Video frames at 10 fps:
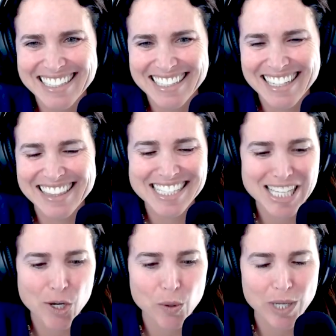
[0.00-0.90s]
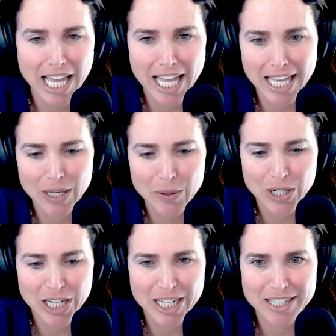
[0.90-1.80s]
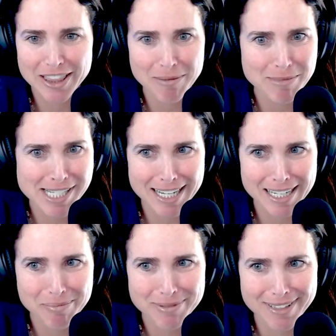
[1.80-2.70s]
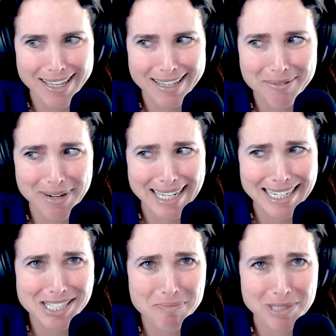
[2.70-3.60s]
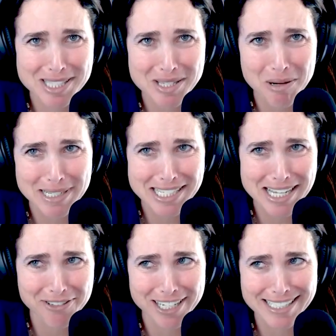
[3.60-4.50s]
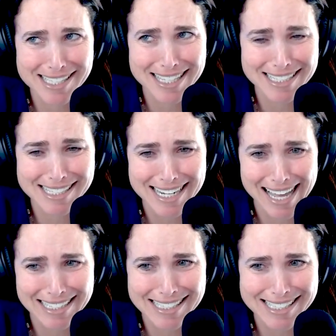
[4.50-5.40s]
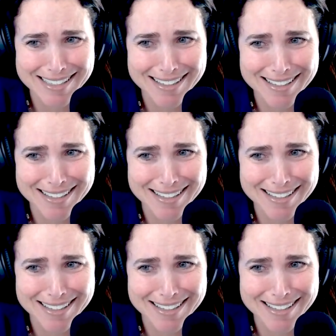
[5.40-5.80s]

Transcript: and they say okay or thumbs up, like, wait, I just put so much effort into this text. That's all I